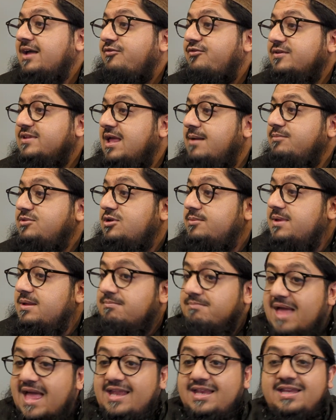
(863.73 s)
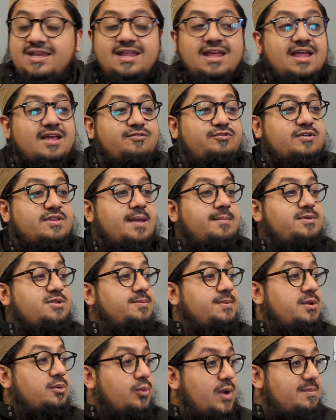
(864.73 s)
For them to be men, for them to
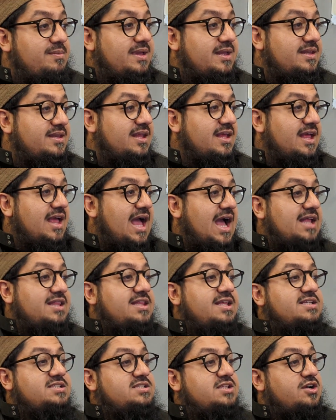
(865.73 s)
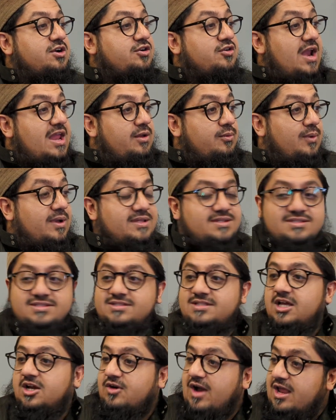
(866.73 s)
be women. And these are the great ones
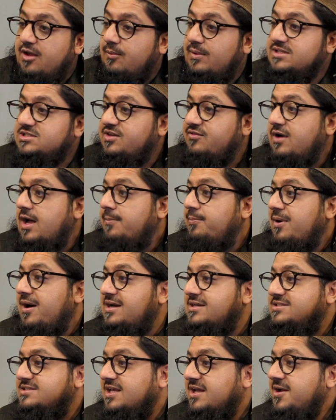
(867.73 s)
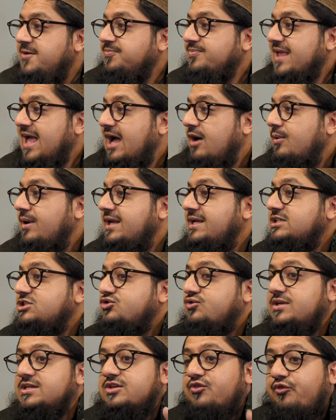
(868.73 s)
of our past. Our
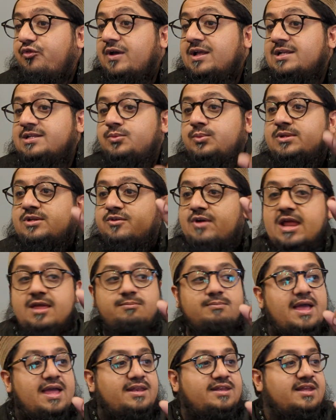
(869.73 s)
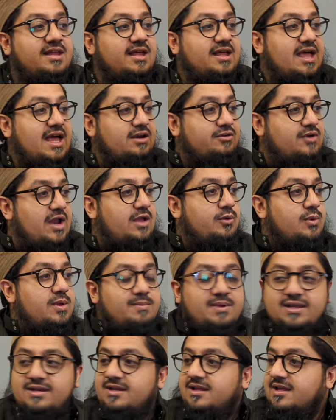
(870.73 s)
history is filled with great men and great
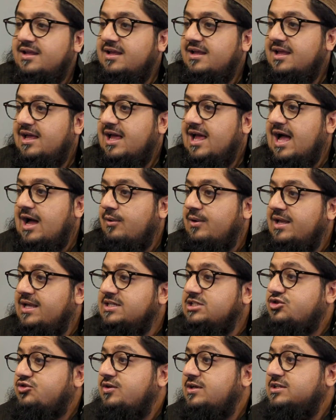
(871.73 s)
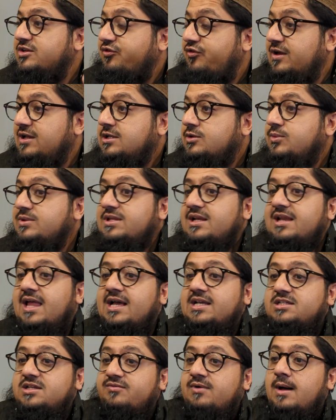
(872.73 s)
women. Our history is filled with the
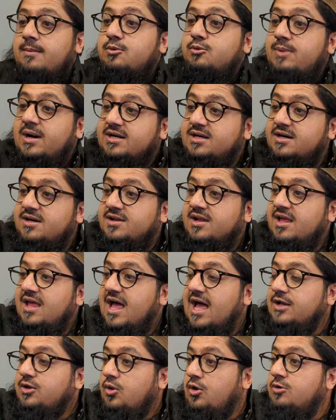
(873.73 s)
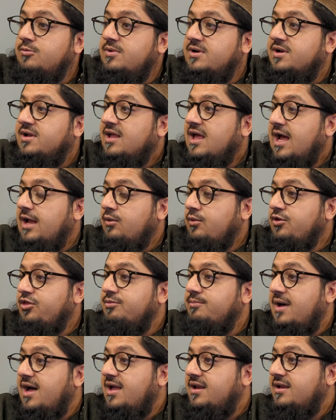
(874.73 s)
likes of Abu Bakr and Umar and
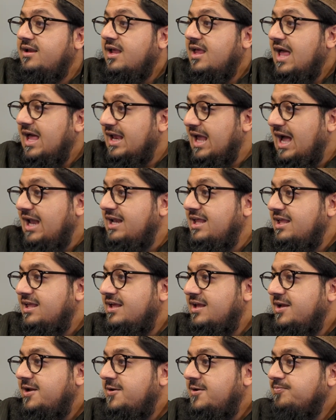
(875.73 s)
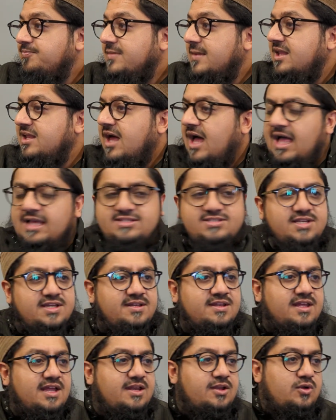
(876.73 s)
Uthman and Ali and
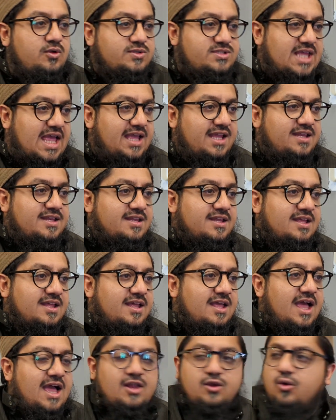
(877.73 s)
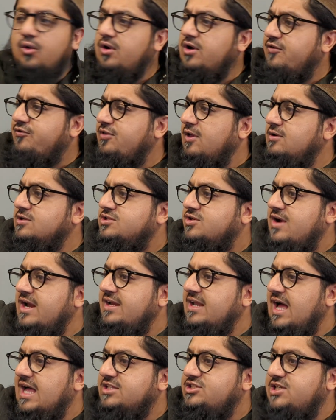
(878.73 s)
Hassan and Hussein and all of those
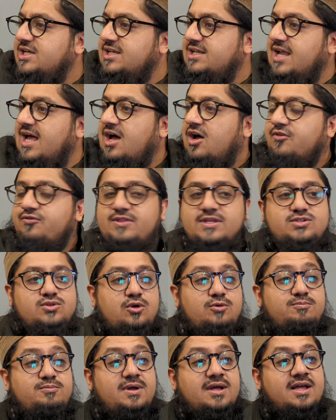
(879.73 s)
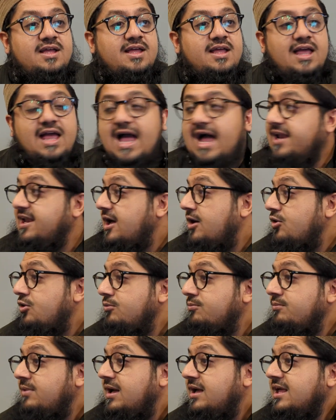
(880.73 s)
great ajilla of this ummah. And our
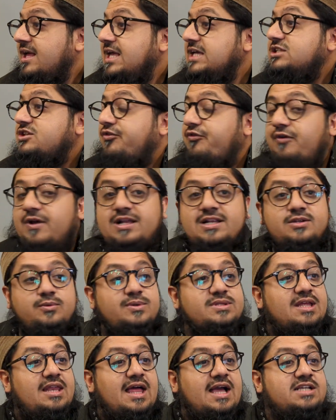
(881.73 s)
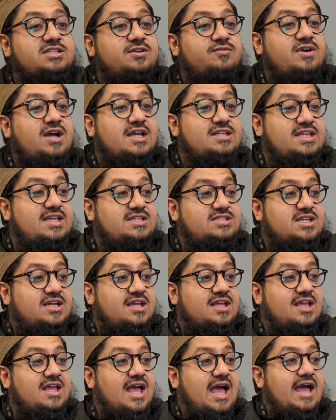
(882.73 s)
ummah is filled with the likes of
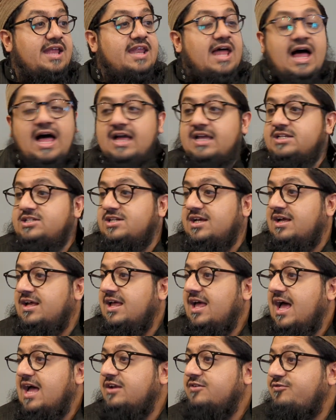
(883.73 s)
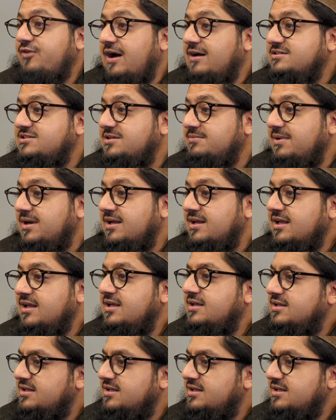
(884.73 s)
Khadija and Aisha and Fatima.